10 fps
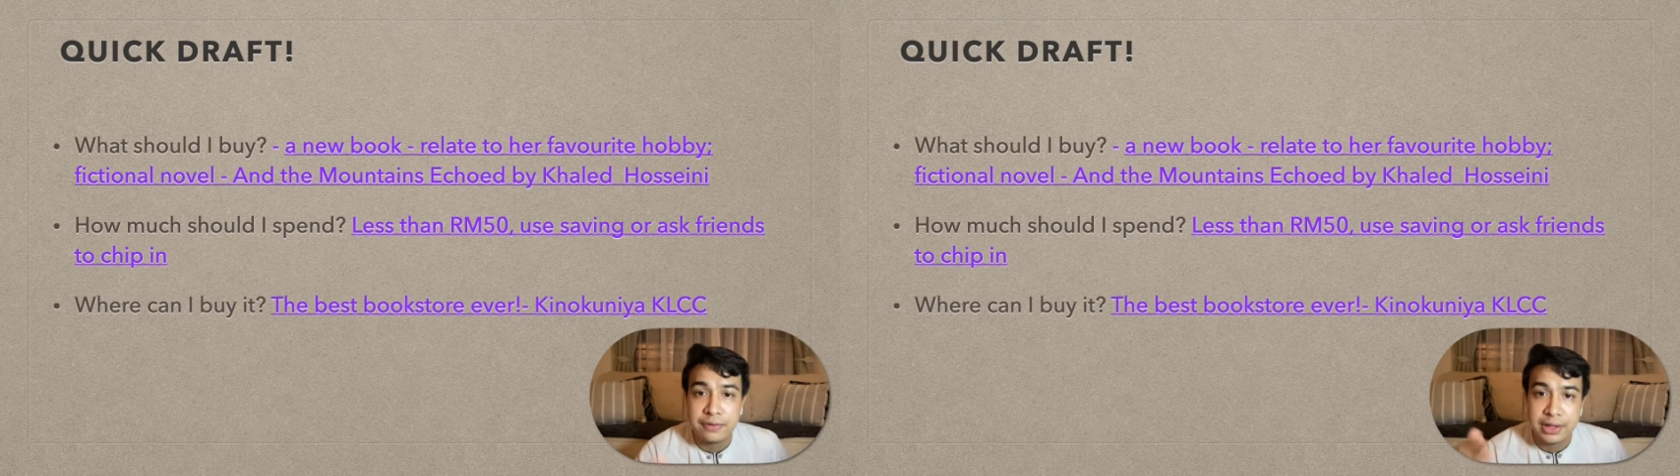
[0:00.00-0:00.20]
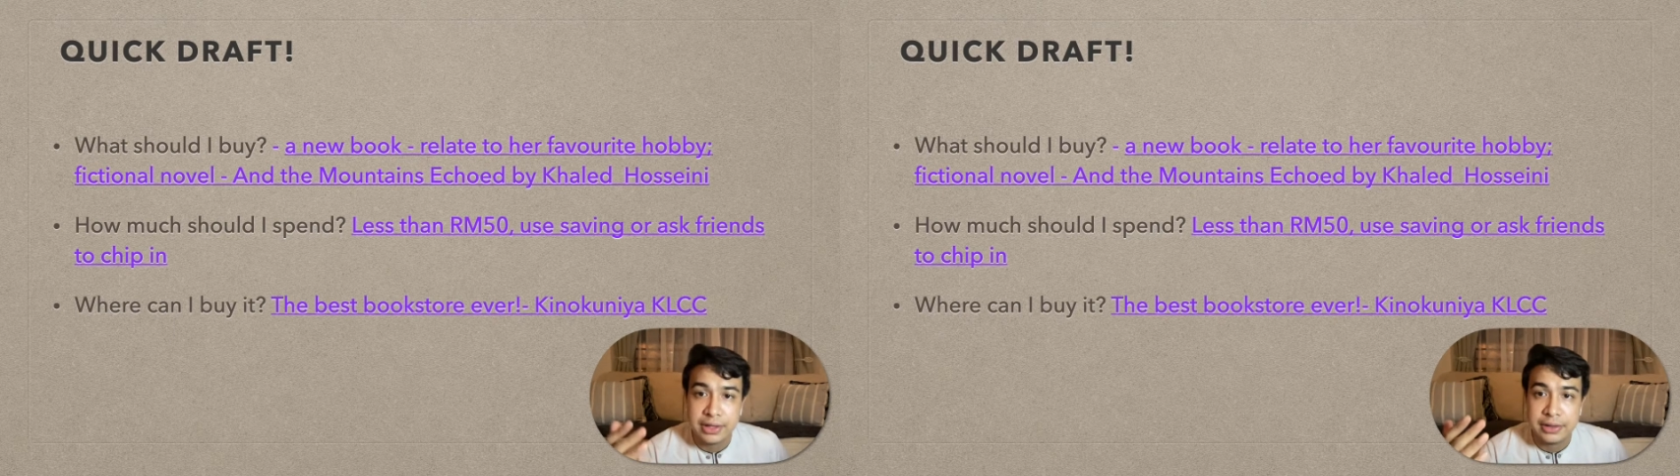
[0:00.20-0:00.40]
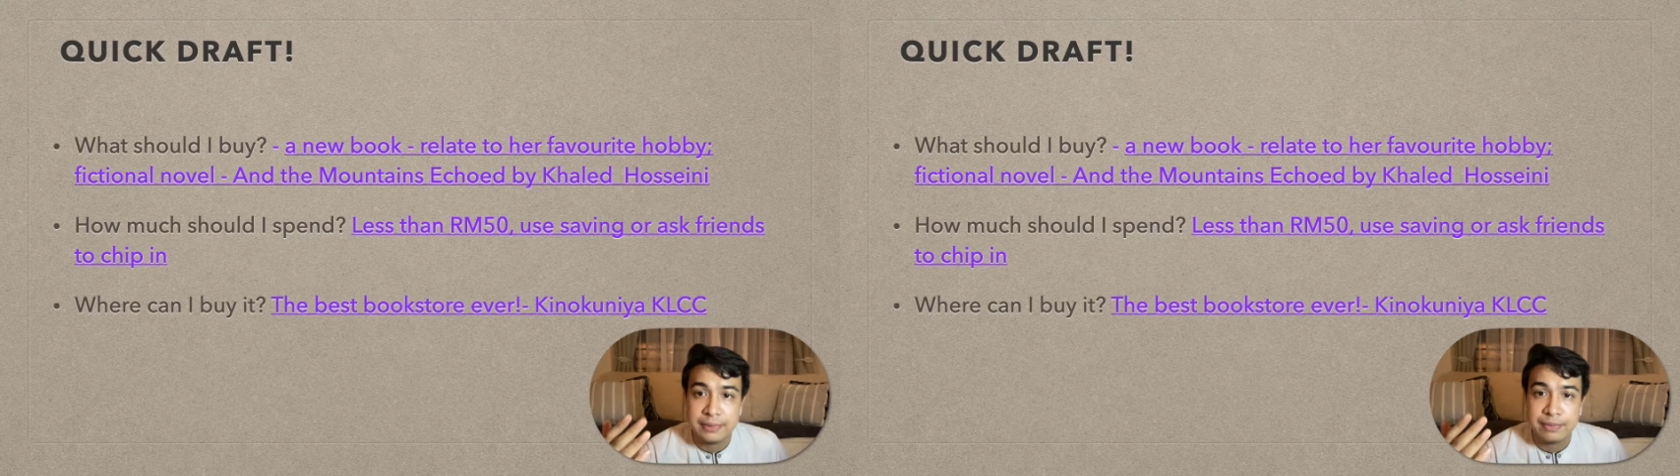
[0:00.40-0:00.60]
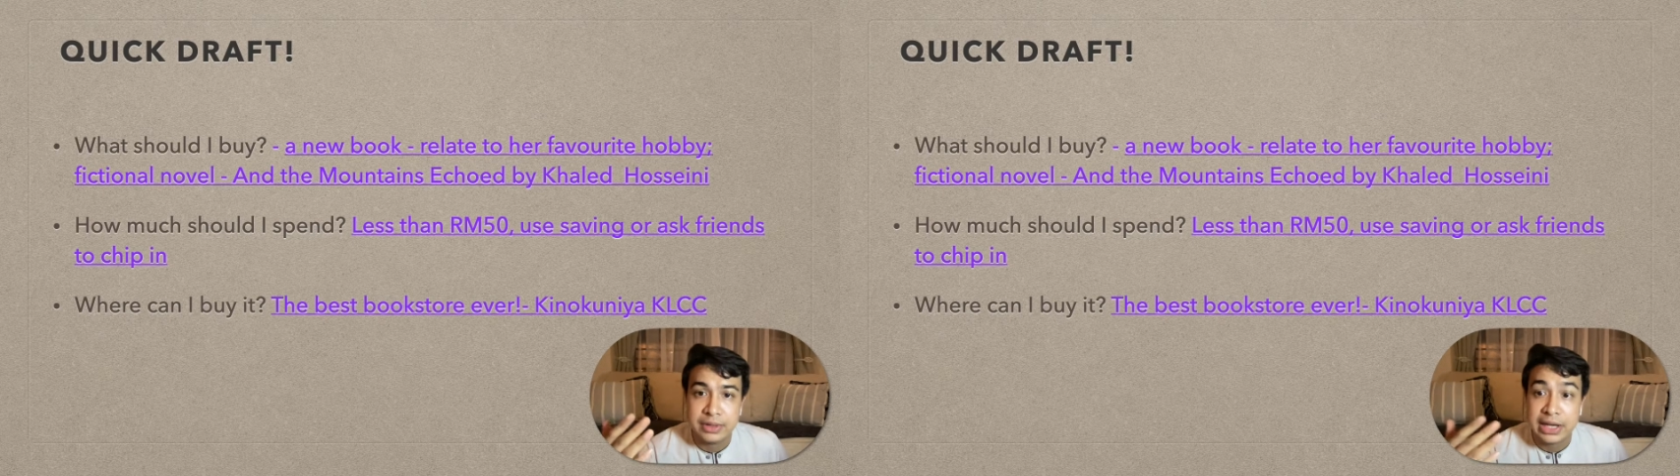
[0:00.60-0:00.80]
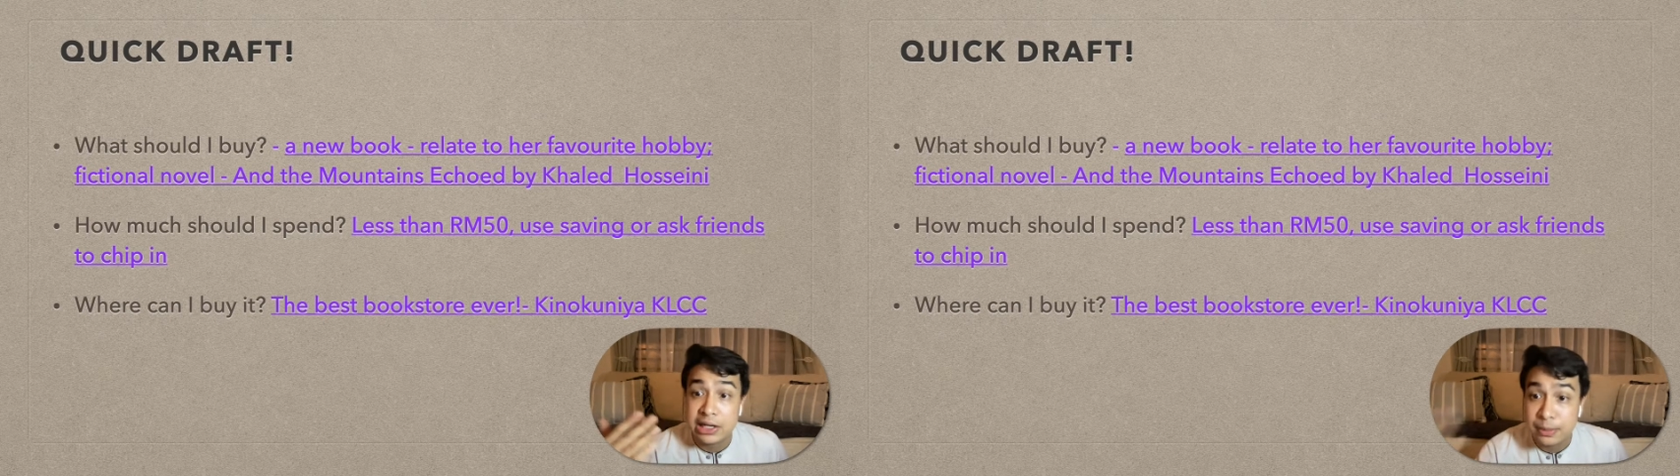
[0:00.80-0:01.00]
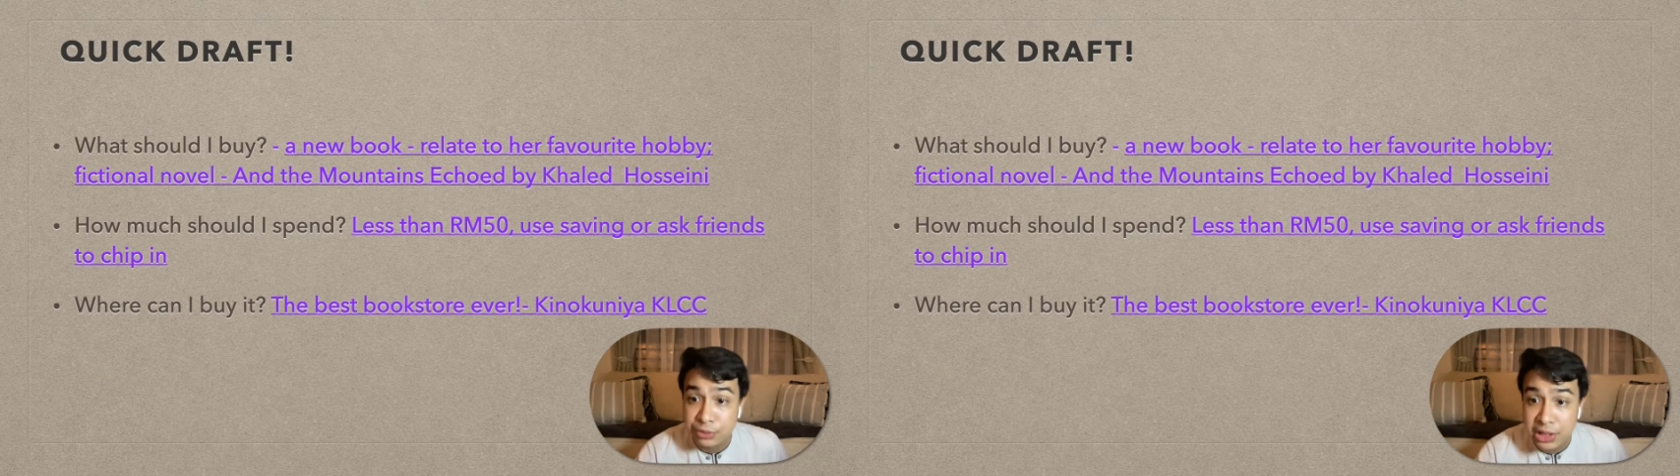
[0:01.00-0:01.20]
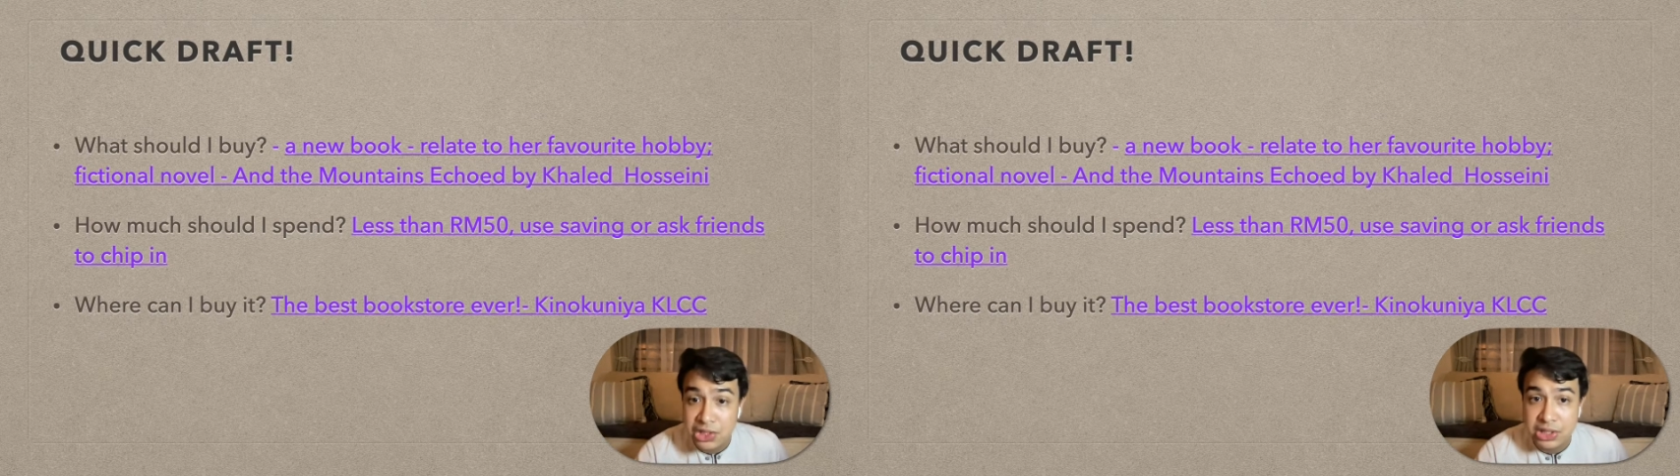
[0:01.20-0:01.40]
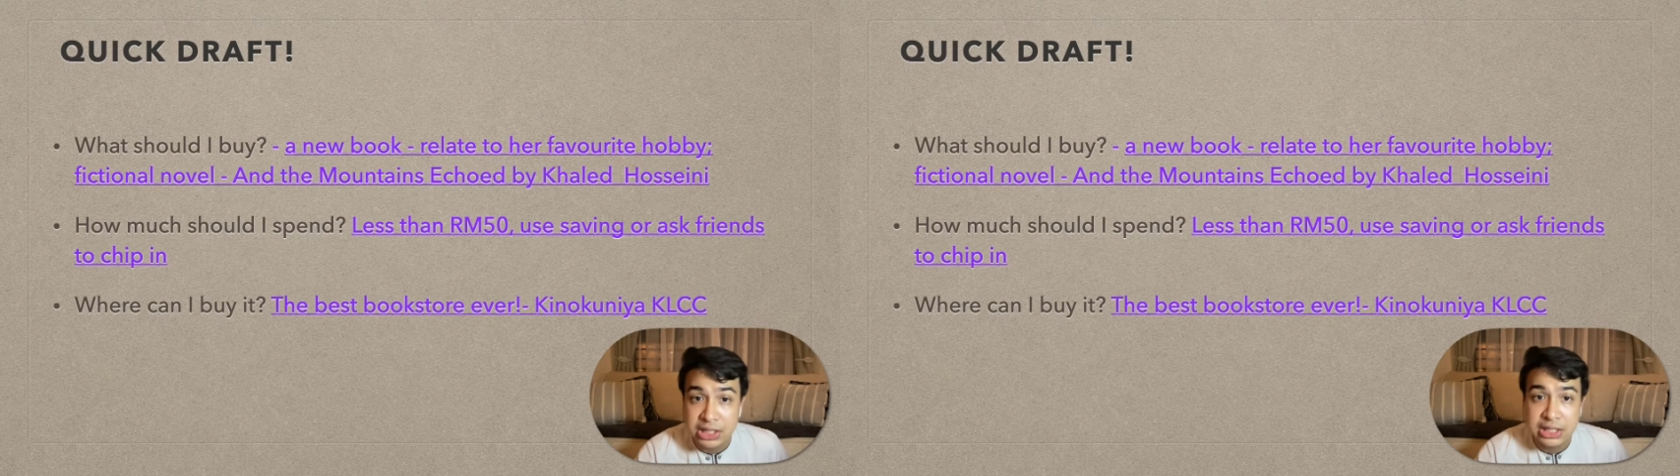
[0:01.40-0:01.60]
the
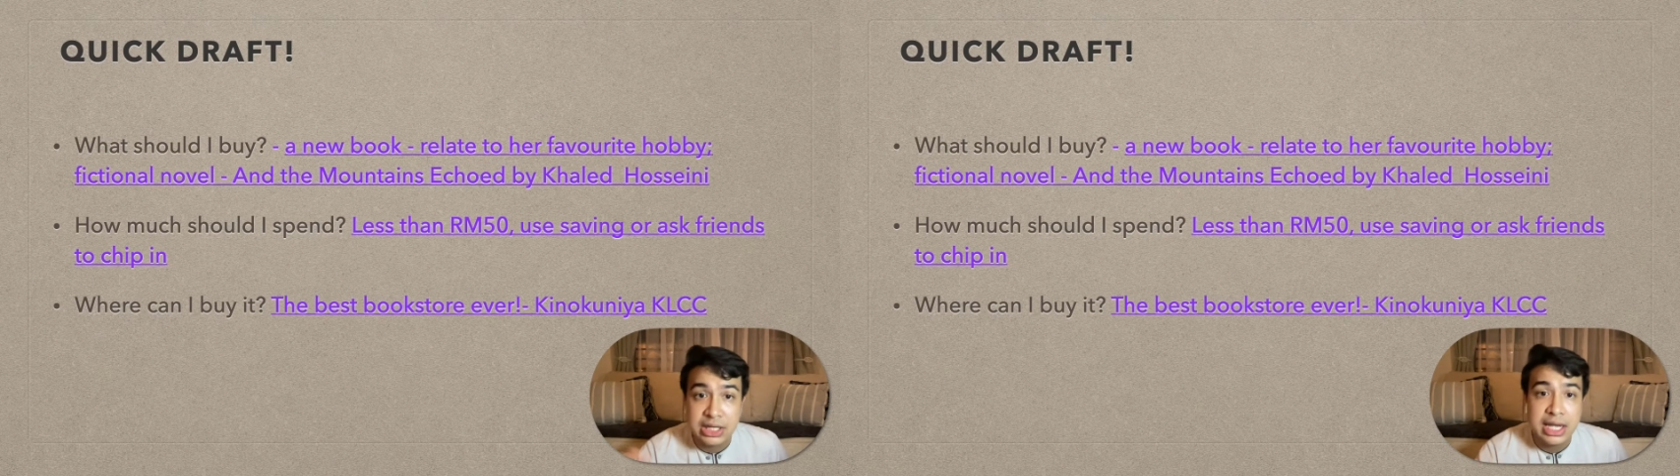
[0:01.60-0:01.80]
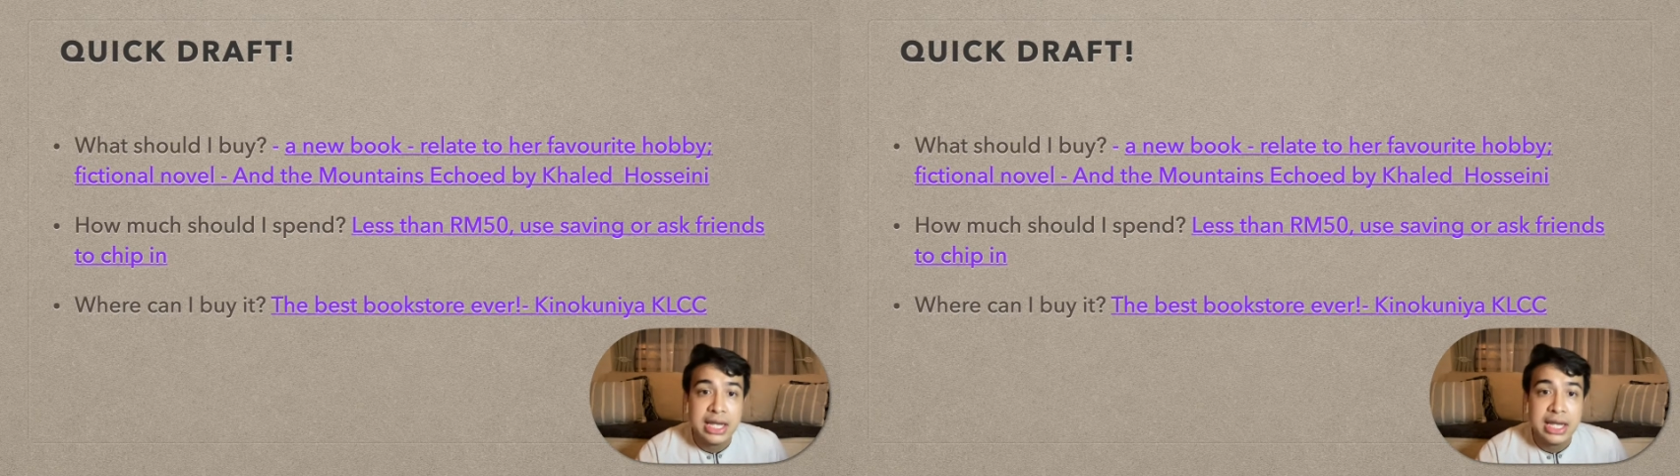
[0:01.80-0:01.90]
elaboration,